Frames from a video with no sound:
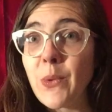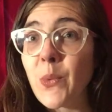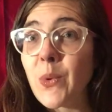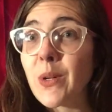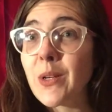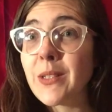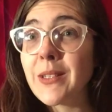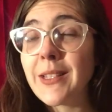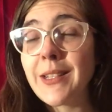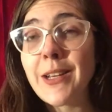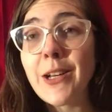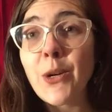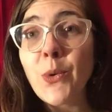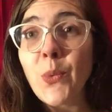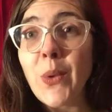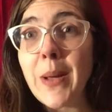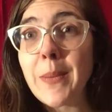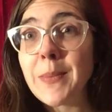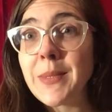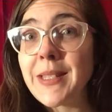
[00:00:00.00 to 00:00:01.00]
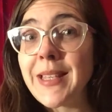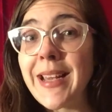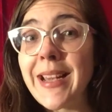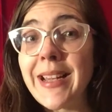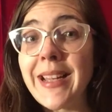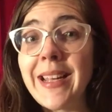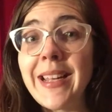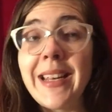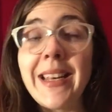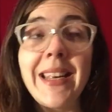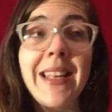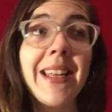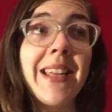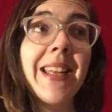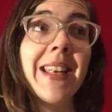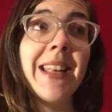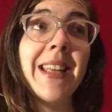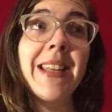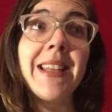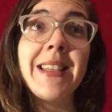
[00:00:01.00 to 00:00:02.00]
world on her website.
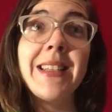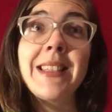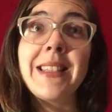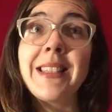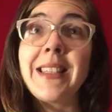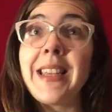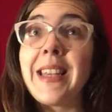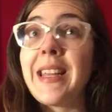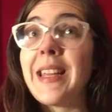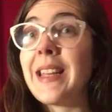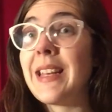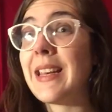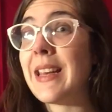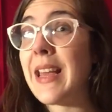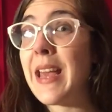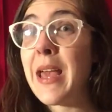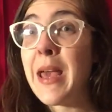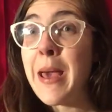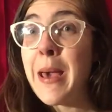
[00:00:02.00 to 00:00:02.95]
It is in